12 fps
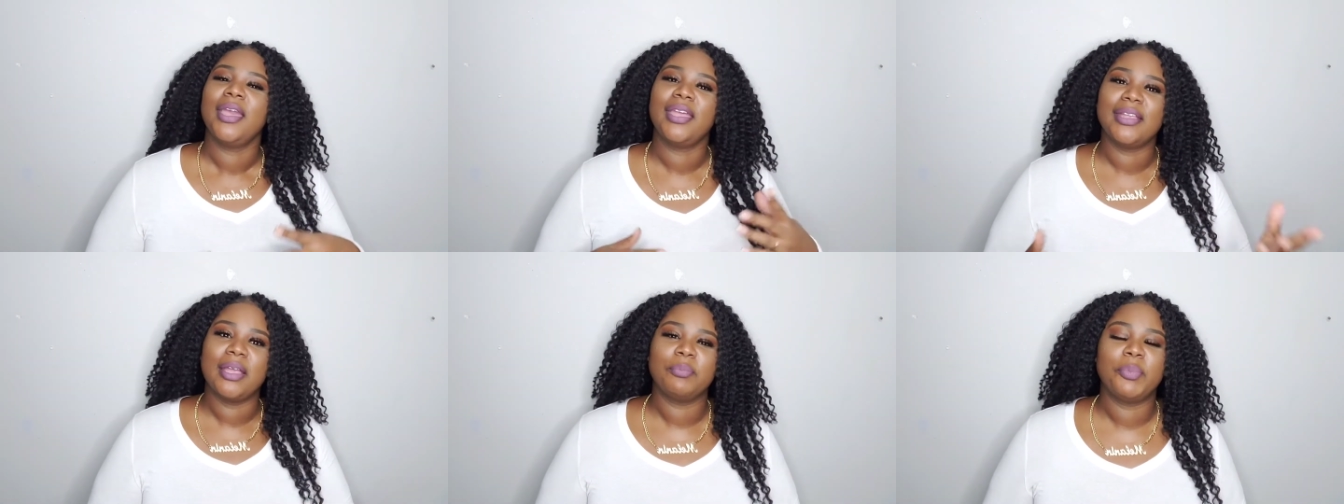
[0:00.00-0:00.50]

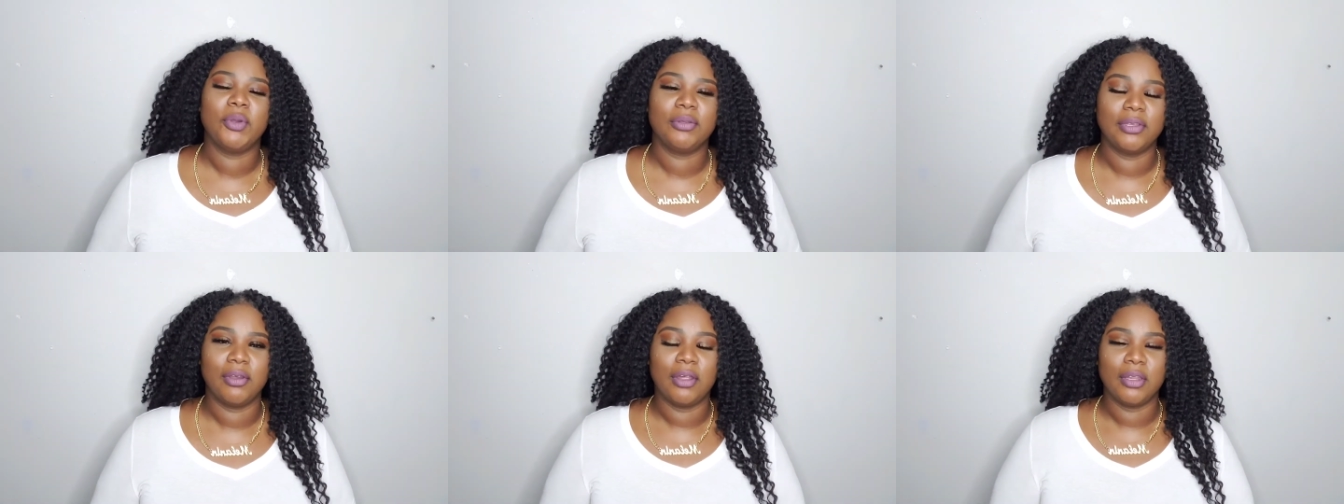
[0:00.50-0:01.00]
and I
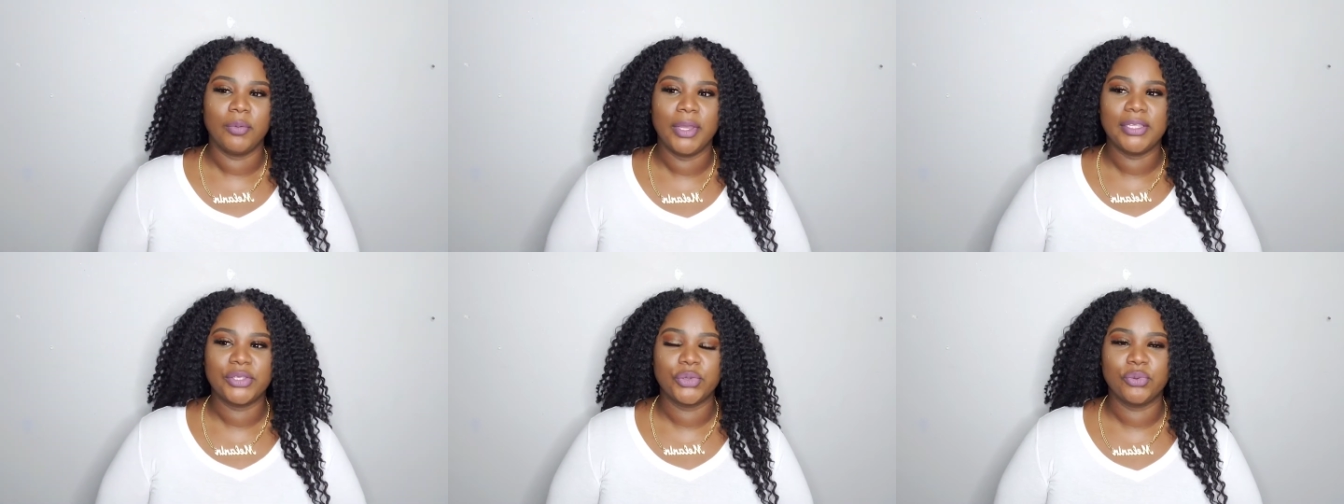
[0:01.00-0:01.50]
built it all the
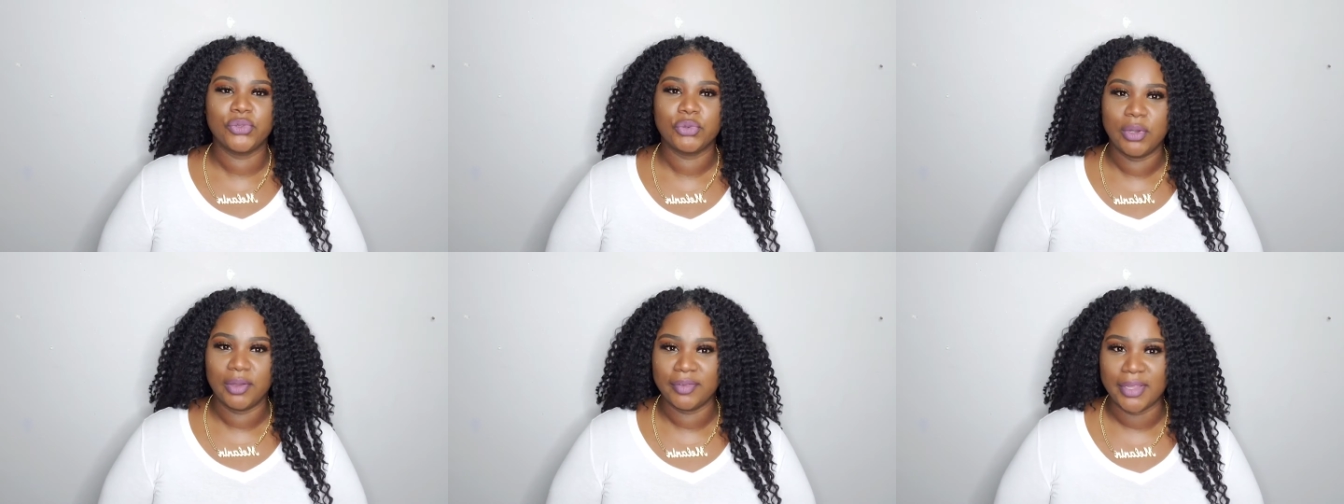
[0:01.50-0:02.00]
way to
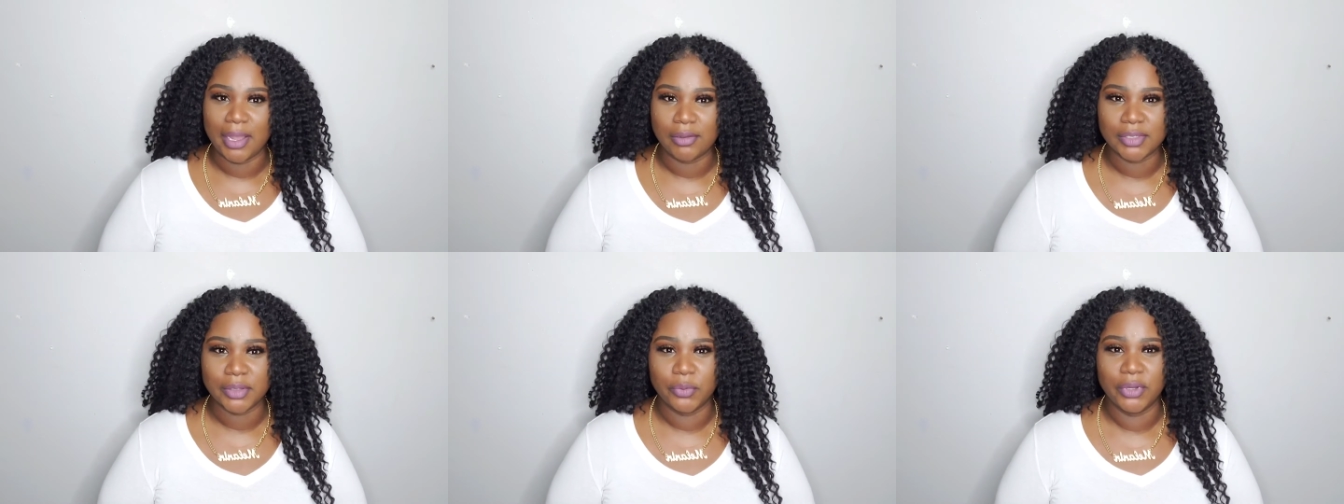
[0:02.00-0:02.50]

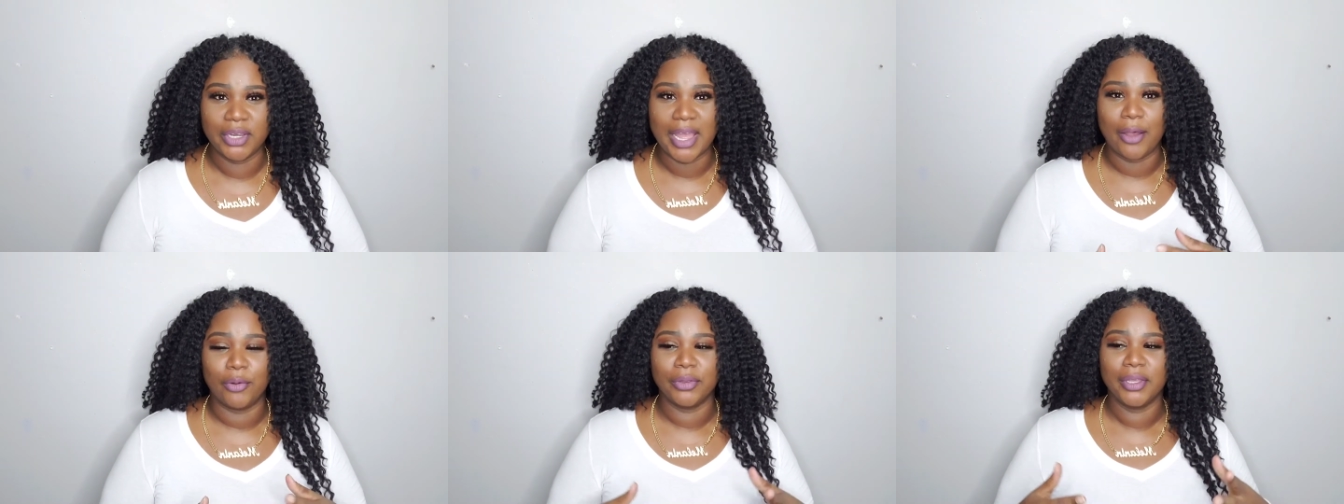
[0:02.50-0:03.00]
12,000
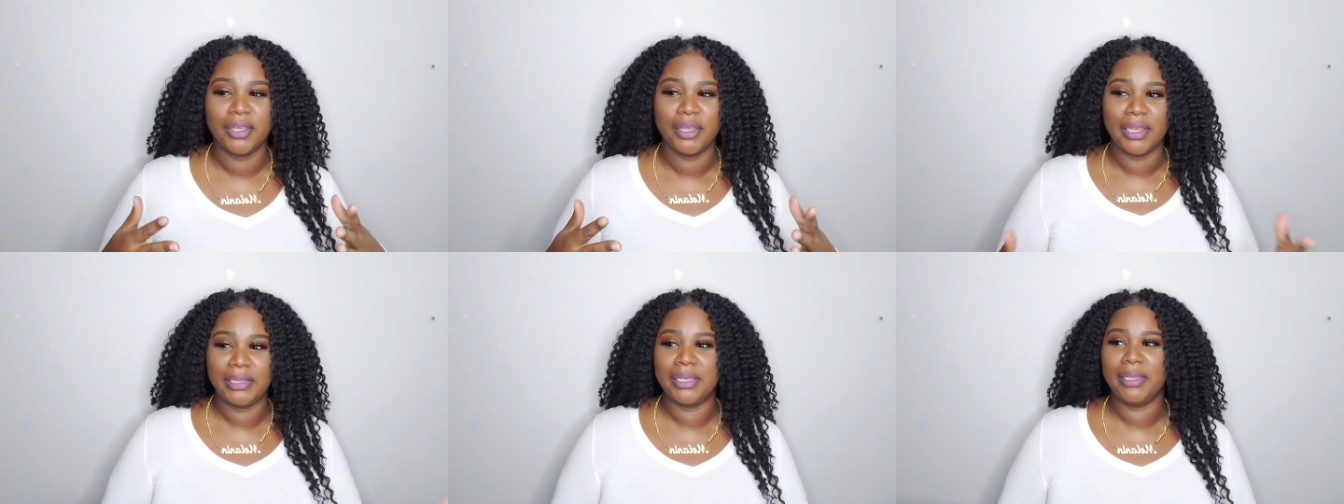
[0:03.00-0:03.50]
without
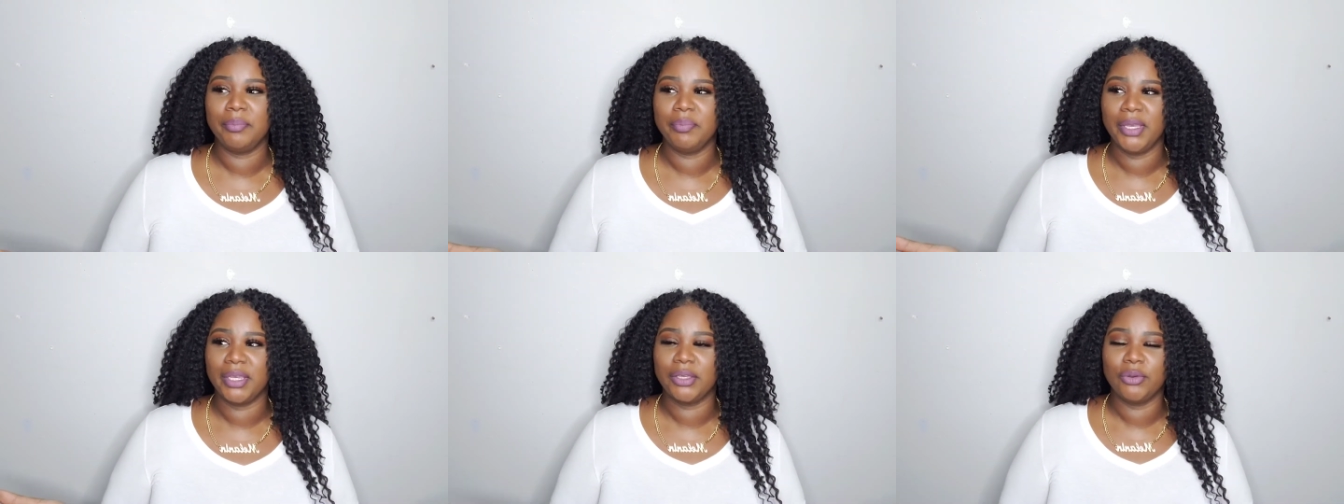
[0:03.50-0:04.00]
any
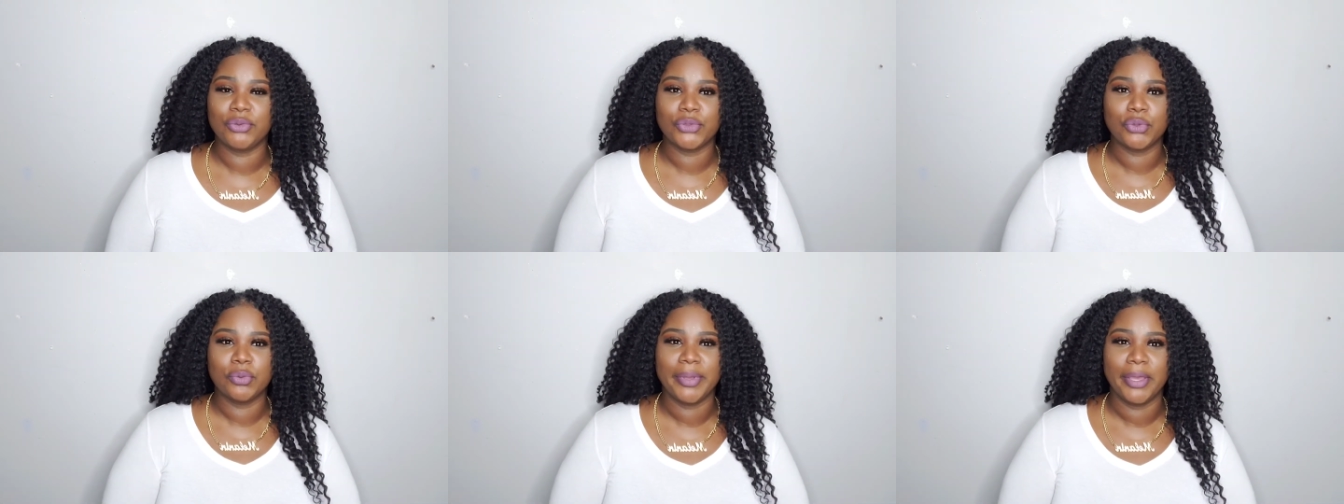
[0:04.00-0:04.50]
big
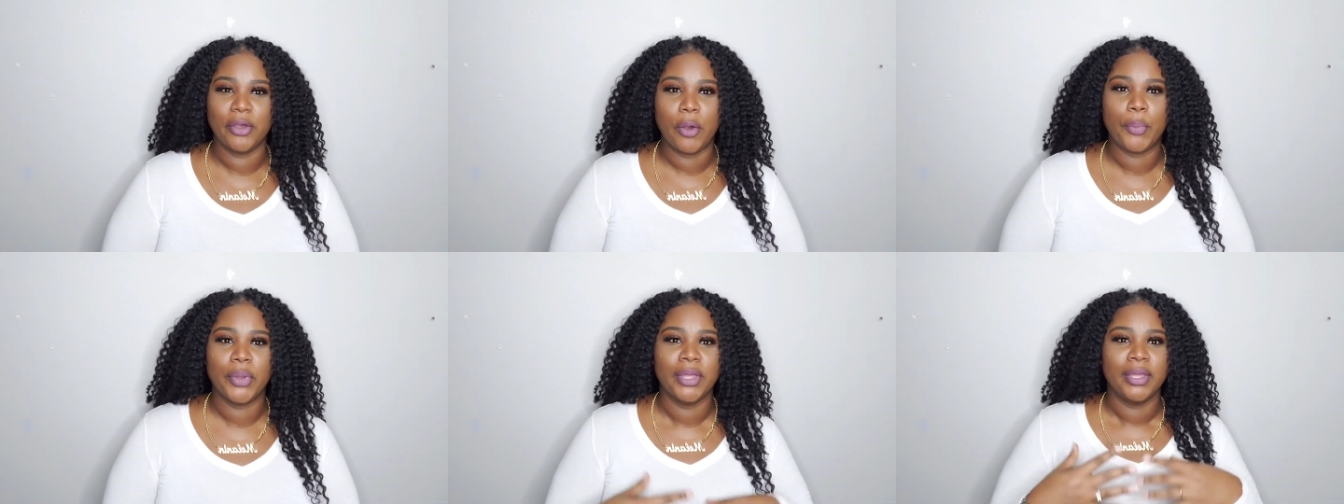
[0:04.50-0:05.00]
YouTube
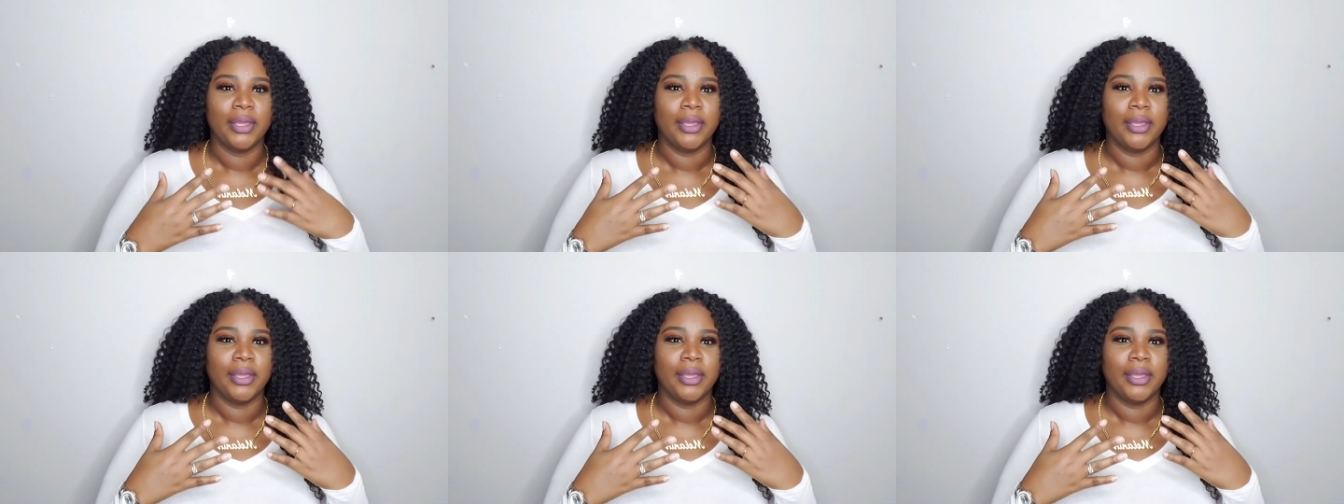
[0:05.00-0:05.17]
help.